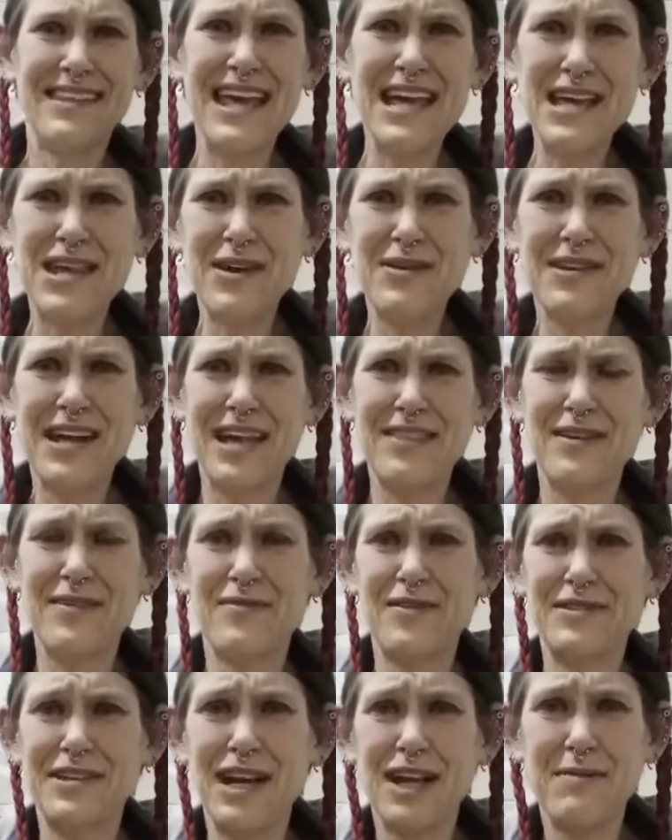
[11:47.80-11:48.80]
Thank you,
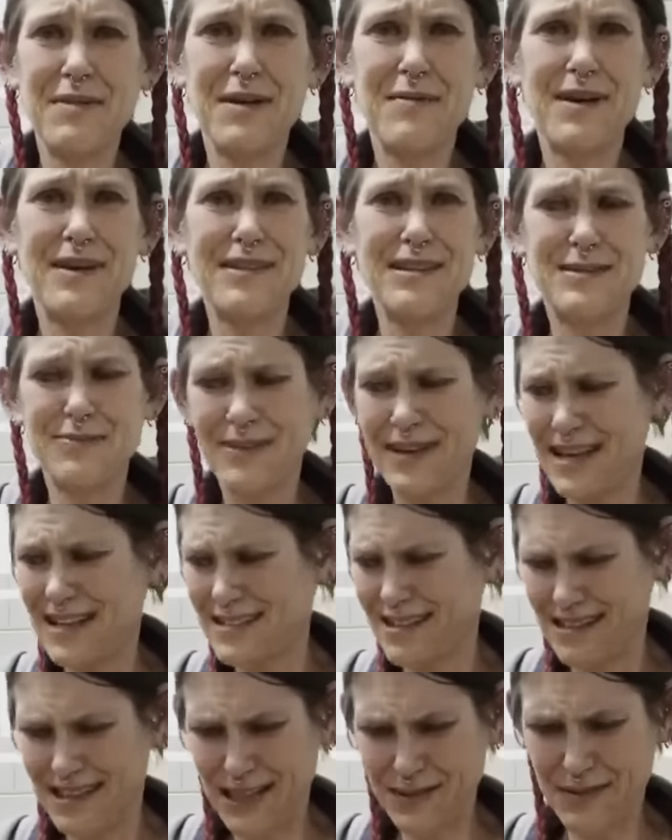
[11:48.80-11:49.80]
Nathan, for telling me about this
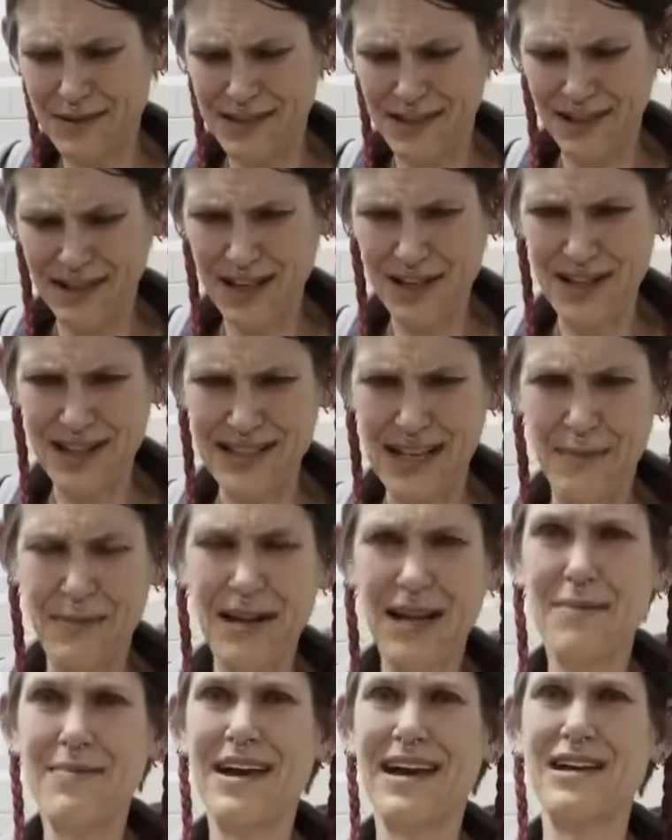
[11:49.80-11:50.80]
place. This was delicious. I'm
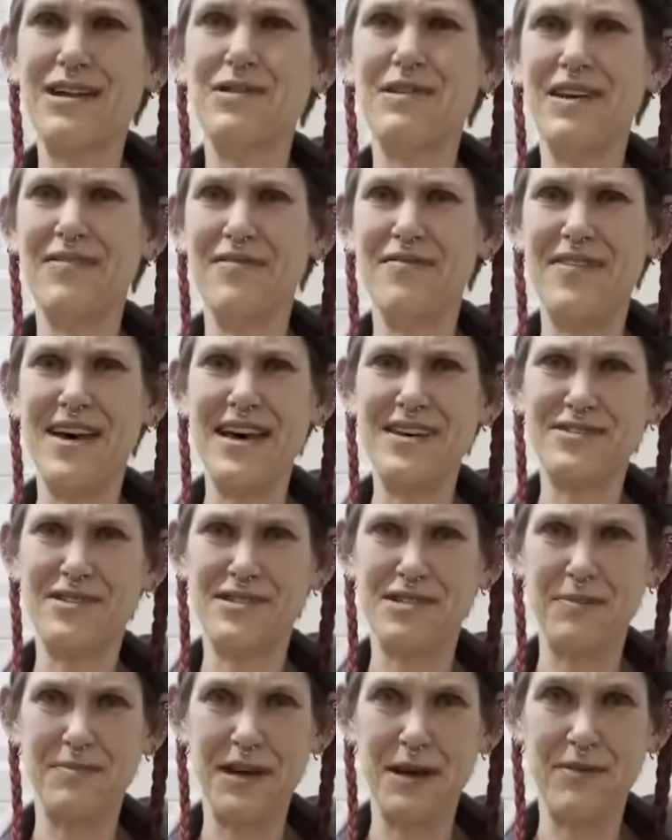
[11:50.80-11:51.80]
gonna come back and do it even
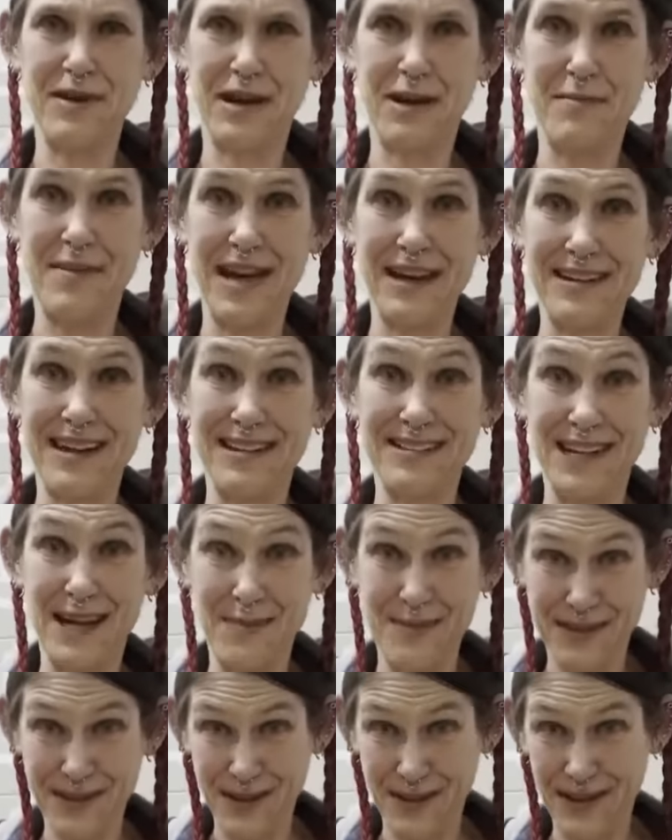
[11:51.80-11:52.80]
faster sometime when I come back next
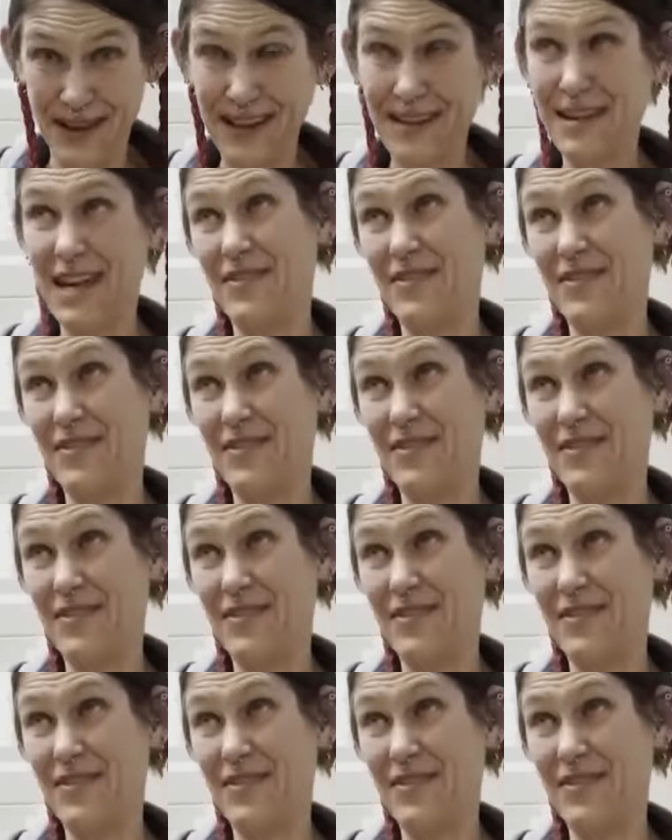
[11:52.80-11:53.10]
time. So